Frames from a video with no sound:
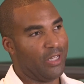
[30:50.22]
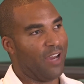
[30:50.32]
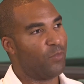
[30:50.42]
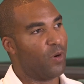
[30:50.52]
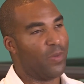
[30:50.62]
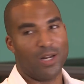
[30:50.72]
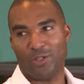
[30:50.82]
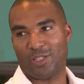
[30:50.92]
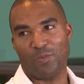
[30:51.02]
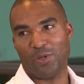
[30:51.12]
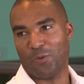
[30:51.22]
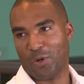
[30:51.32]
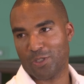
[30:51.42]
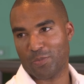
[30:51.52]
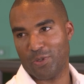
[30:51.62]
you have more money, you're just gonna be a
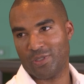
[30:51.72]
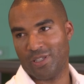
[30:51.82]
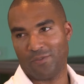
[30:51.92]
worse person.